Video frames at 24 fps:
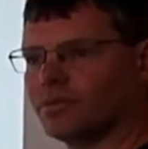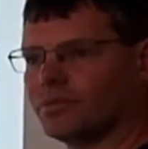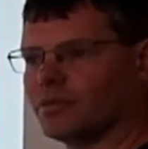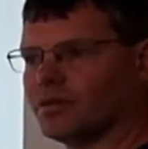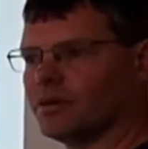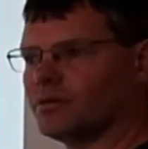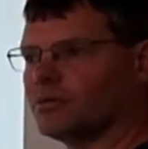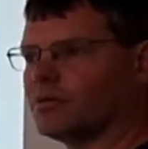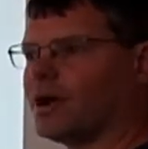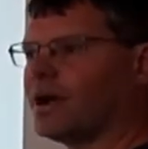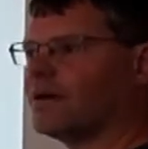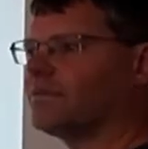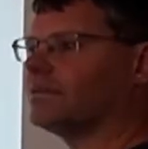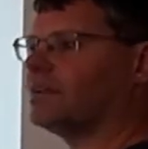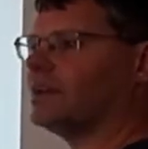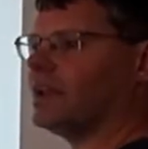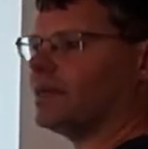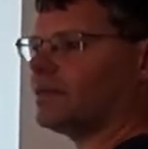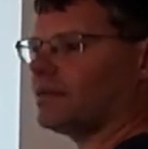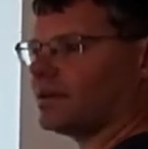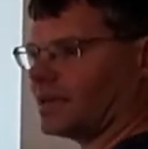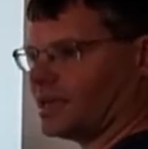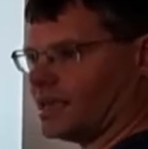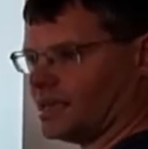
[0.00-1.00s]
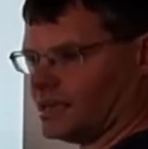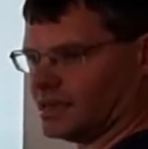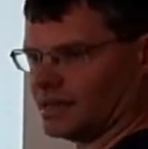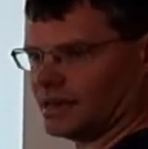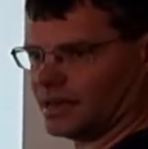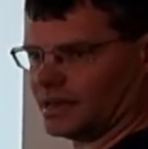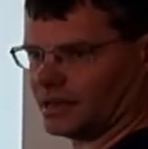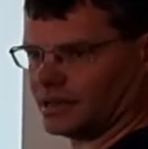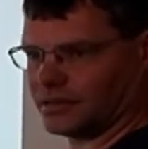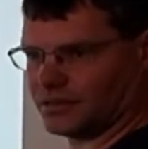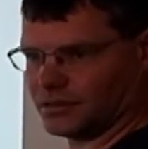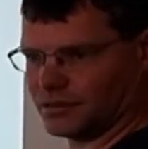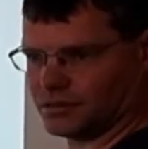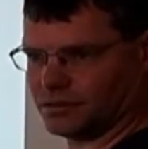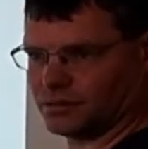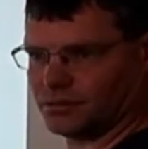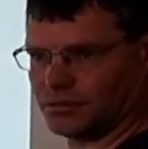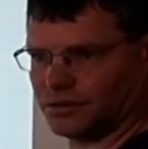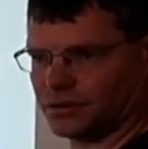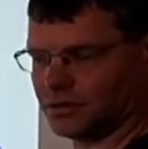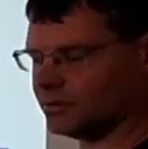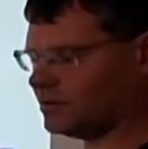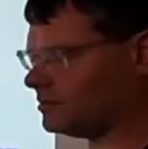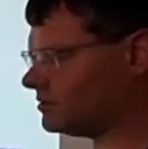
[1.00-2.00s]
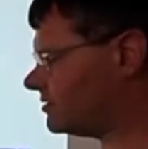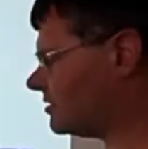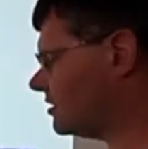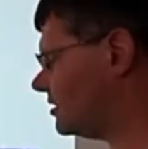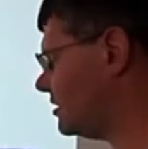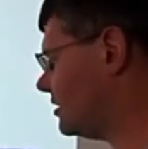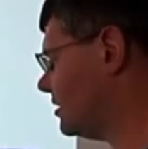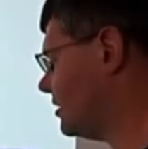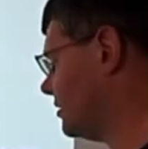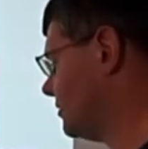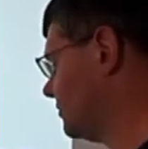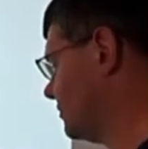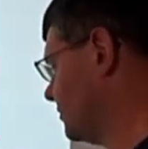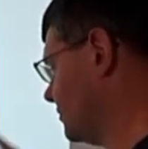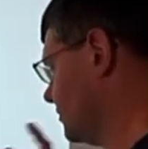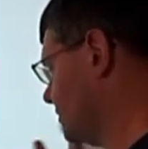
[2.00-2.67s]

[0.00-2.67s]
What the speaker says: that will have another key in it that you'll use to